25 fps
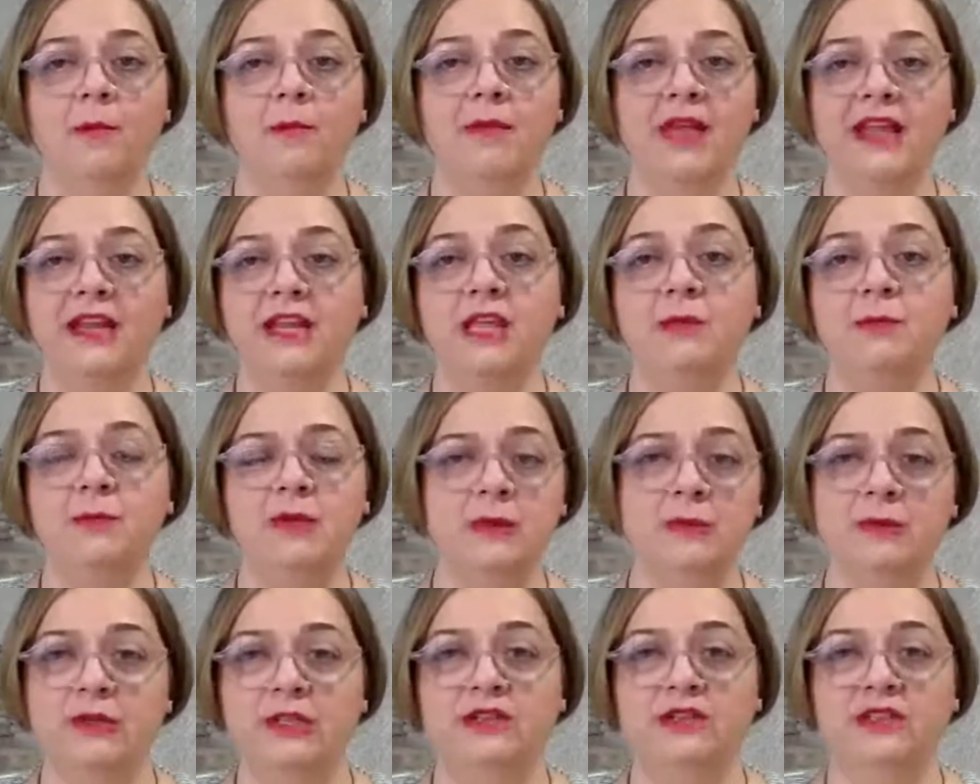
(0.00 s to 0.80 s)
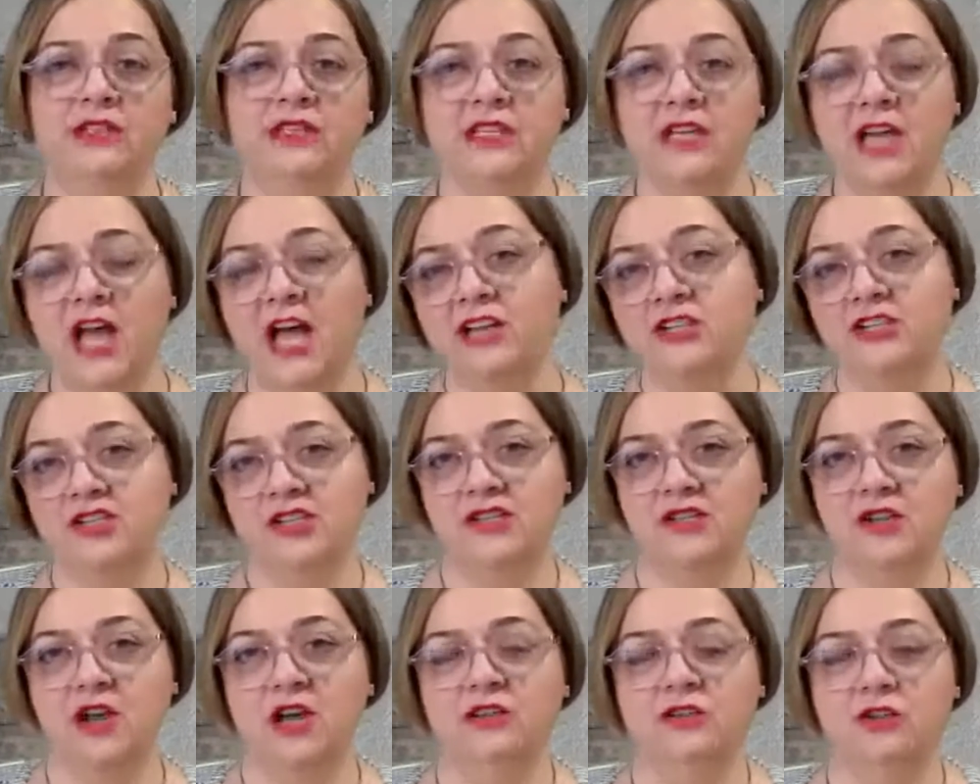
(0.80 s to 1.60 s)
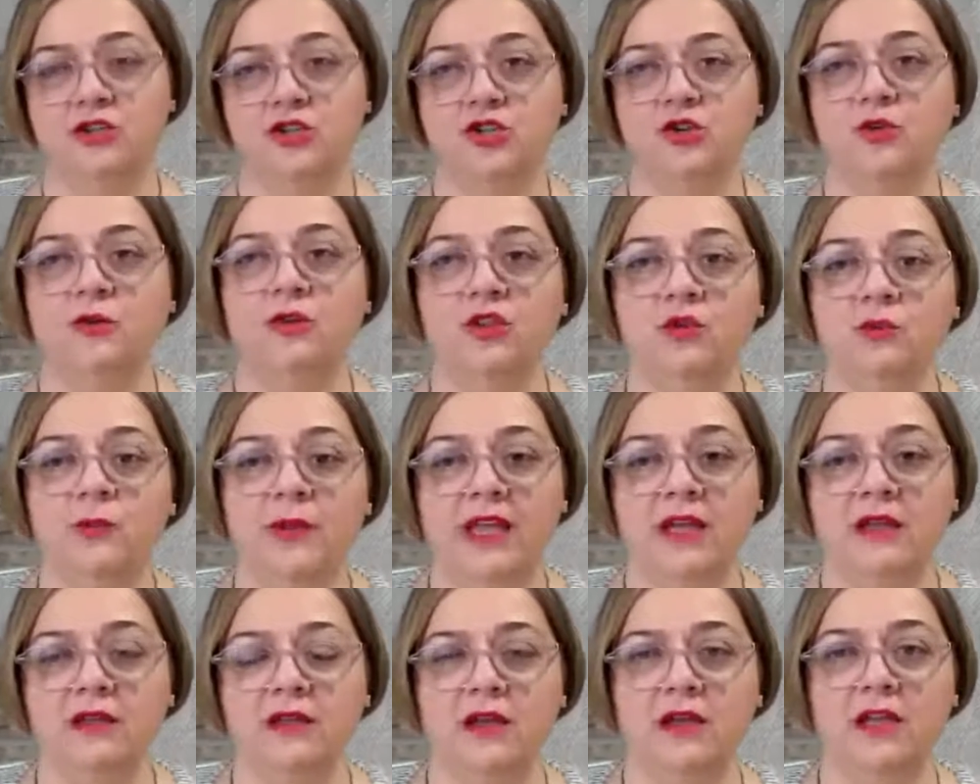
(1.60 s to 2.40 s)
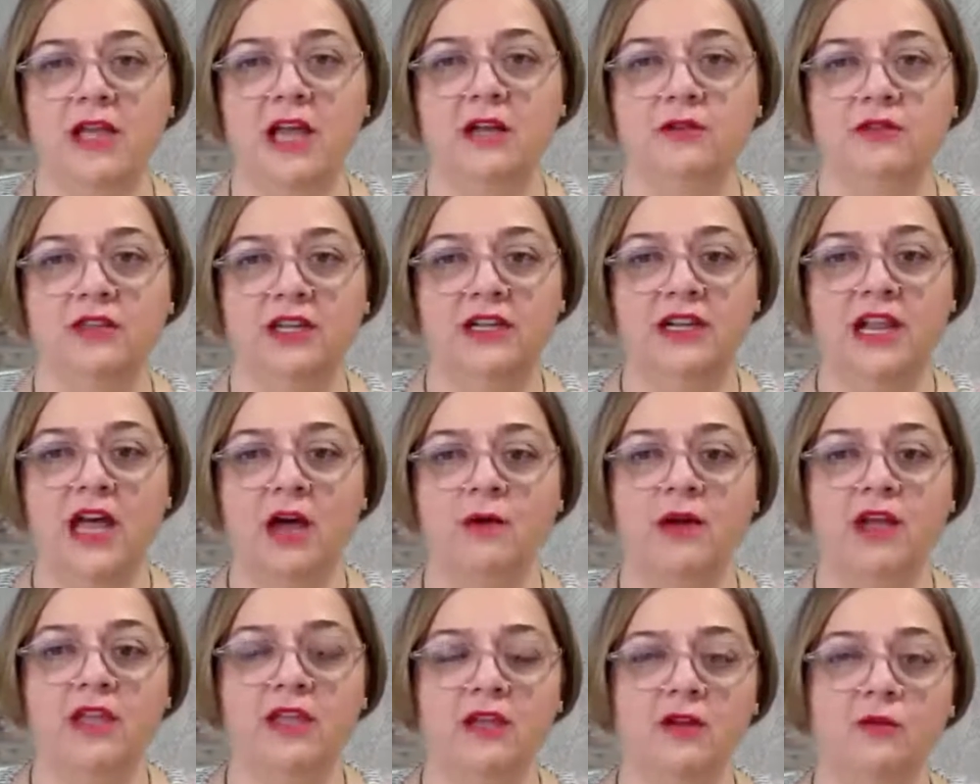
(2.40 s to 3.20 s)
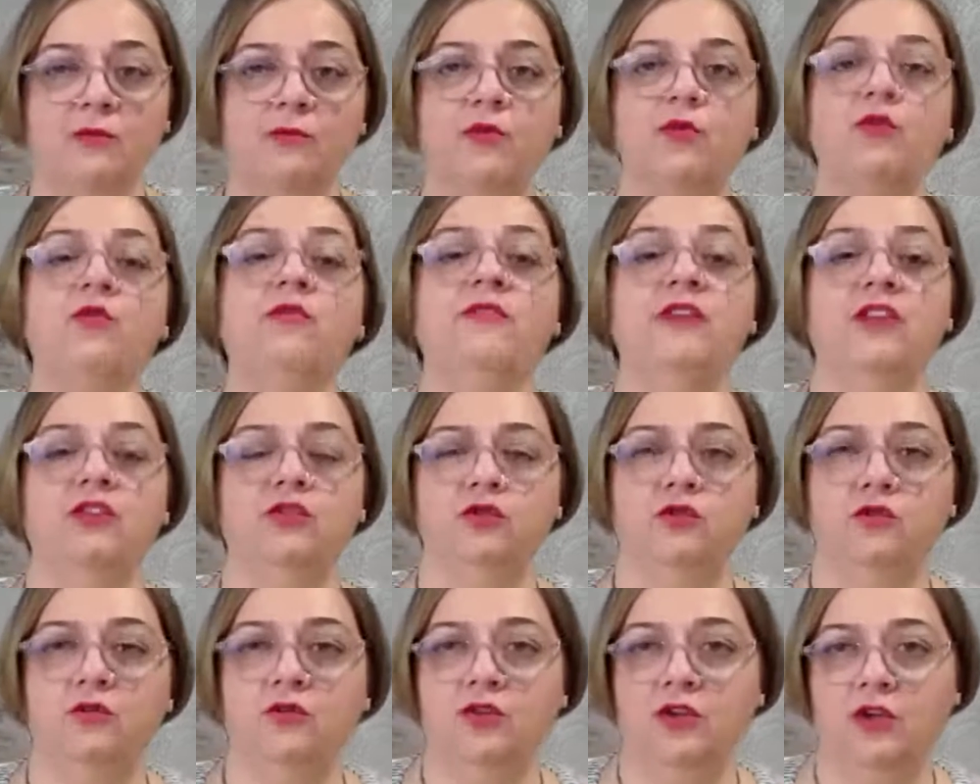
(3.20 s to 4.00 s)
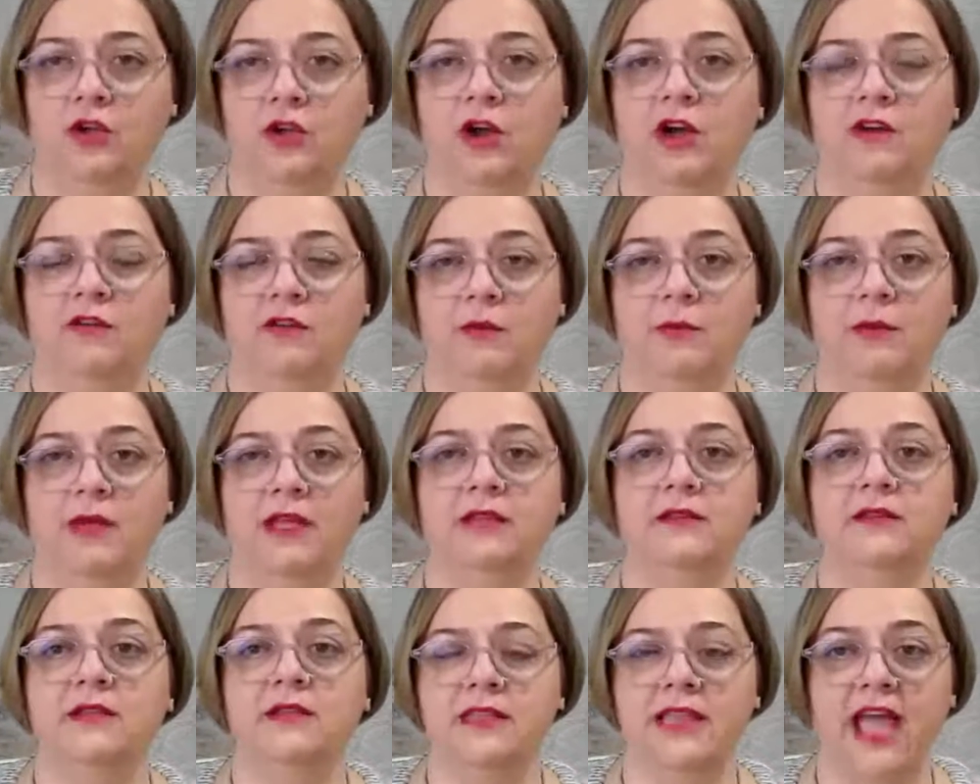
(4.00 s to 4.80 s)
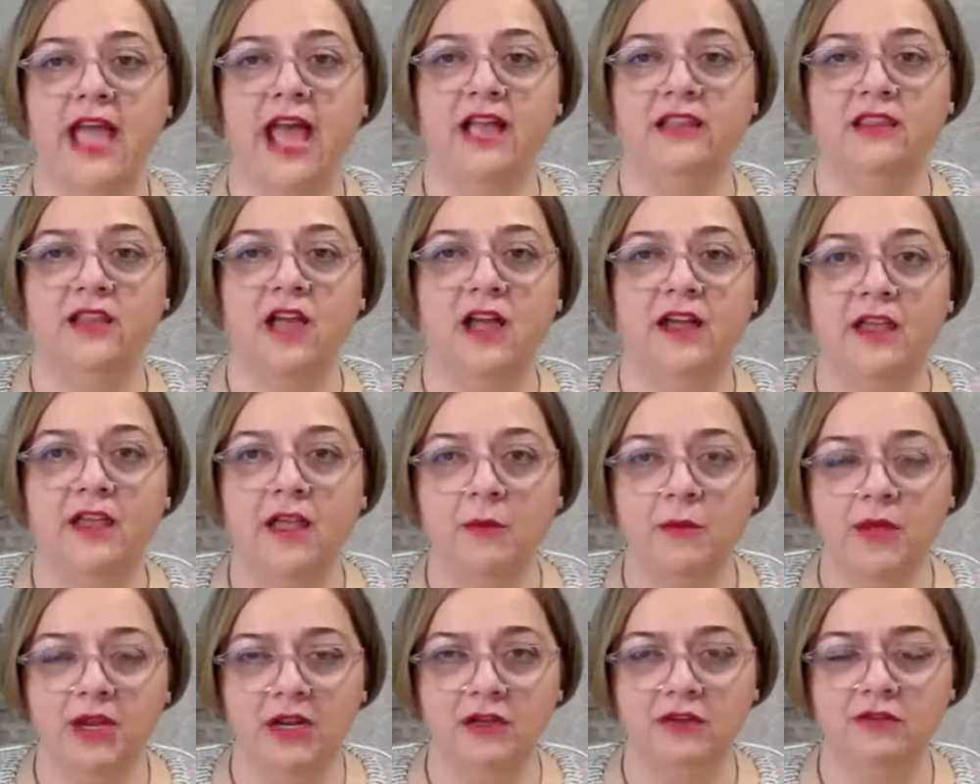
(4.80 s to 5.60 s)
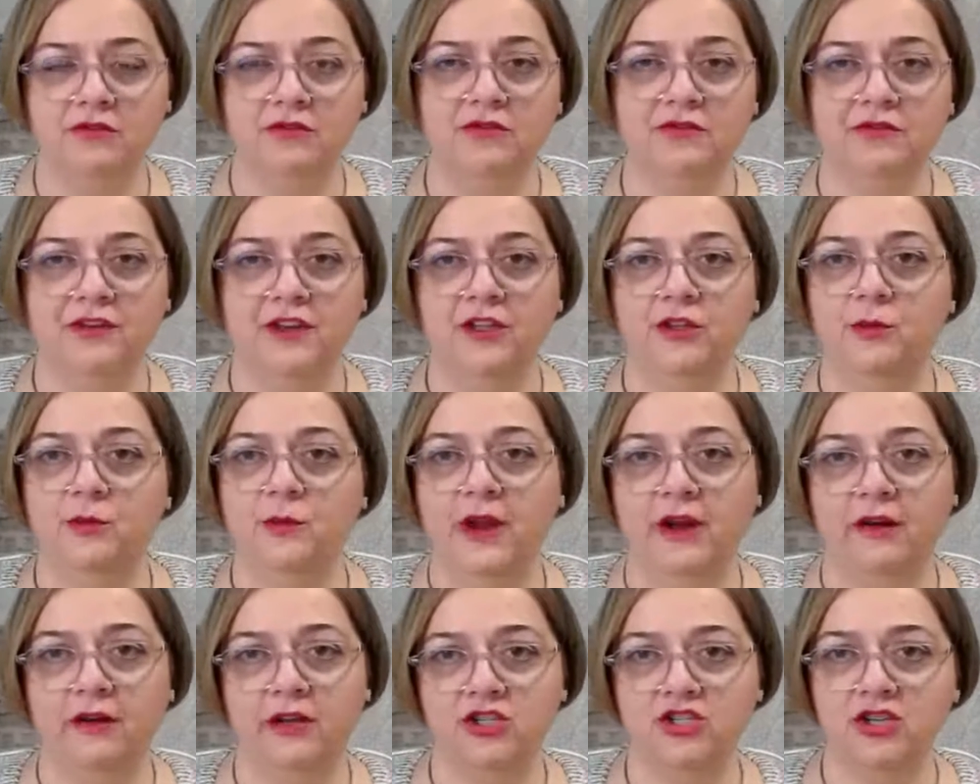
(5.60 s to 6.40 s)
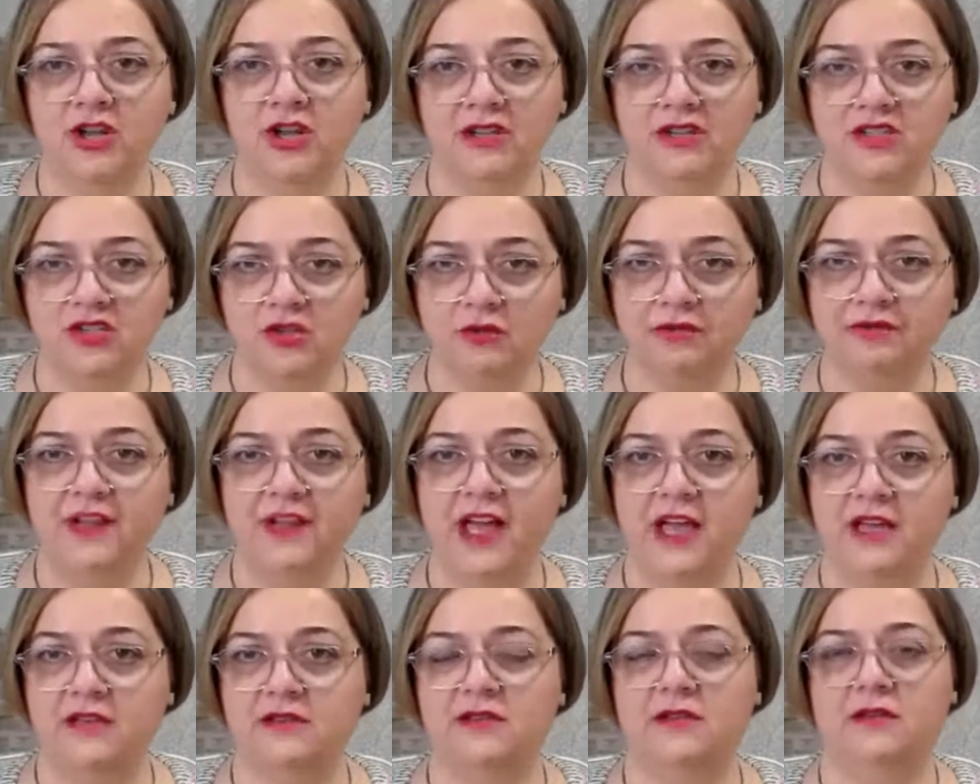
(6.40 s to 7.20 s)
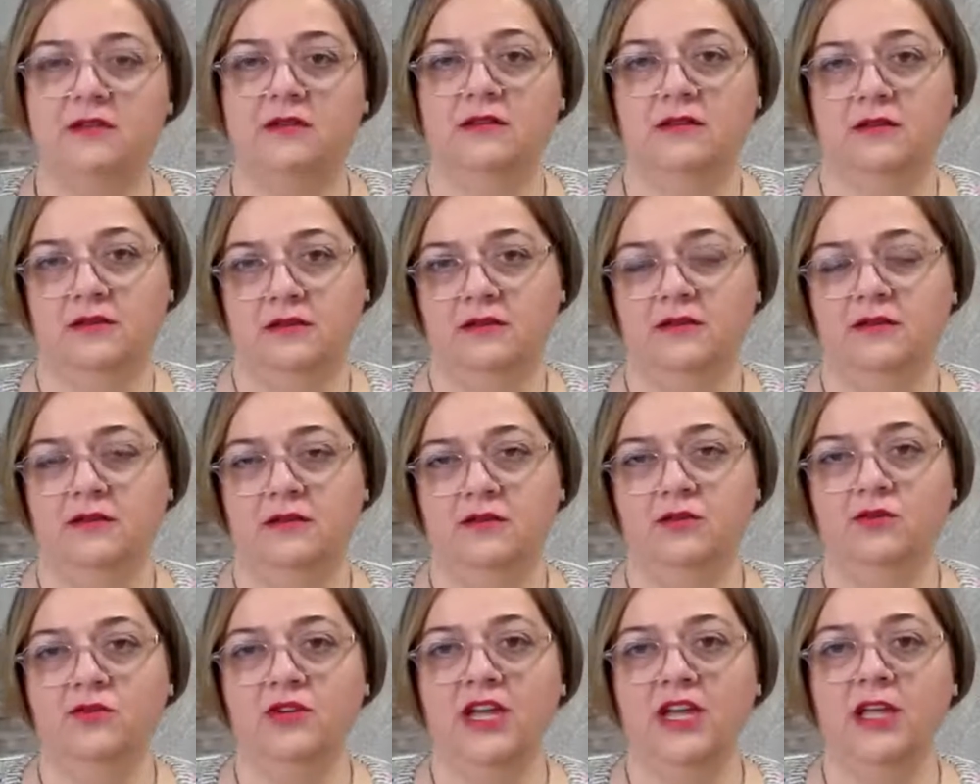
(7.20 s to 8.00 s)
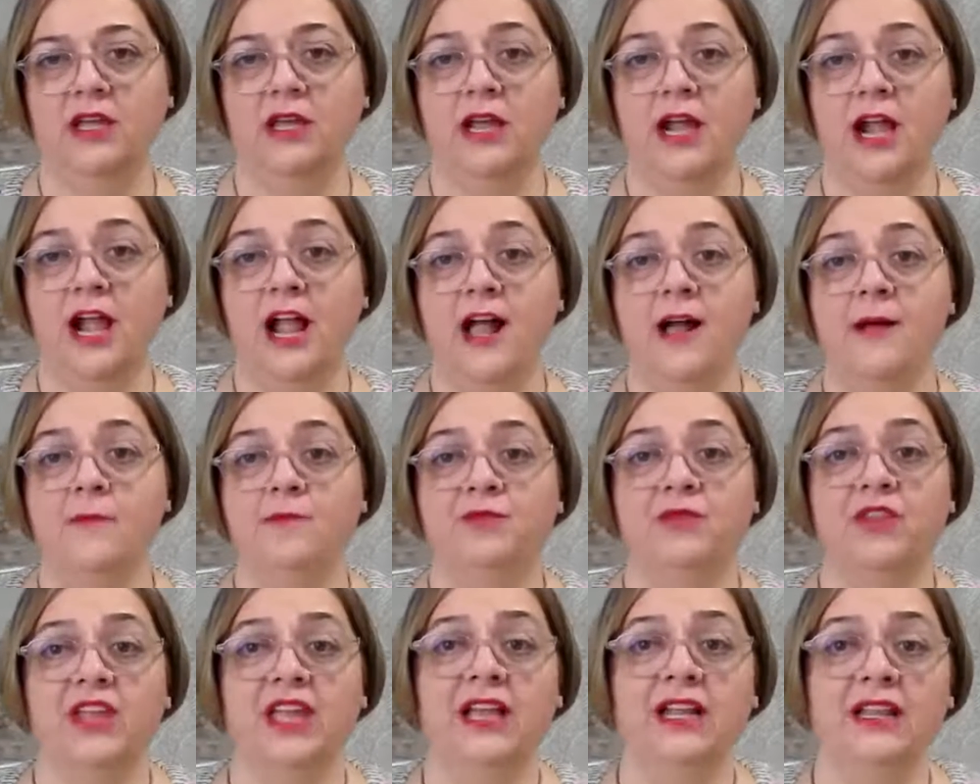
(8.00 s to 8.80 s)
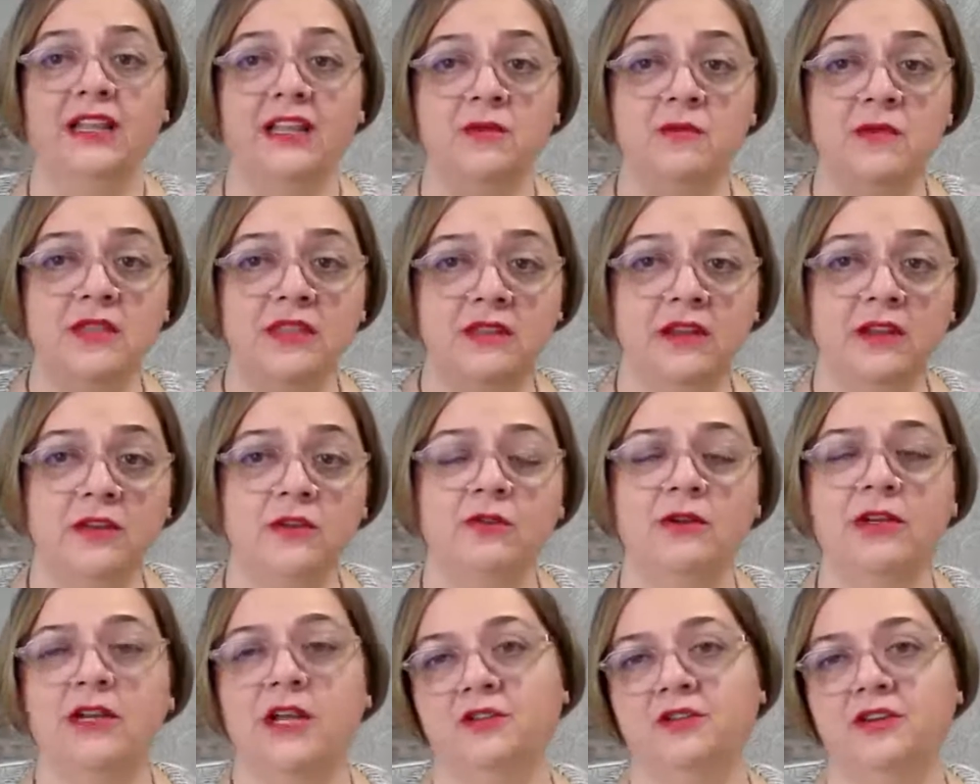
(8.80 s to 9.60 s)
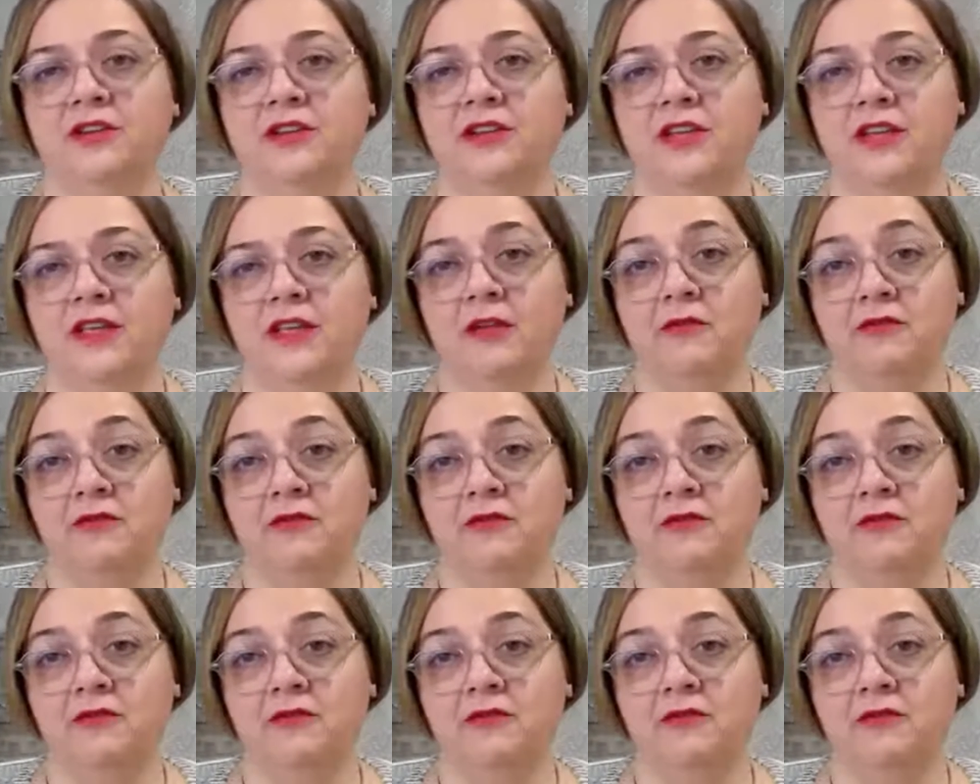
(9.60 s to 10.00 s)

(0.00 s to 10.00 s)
Many people think I just got a joint bank account and now I can prove it to the government that I am in a good faith marriage. Not so fast. Okay. And let me tell you another thing.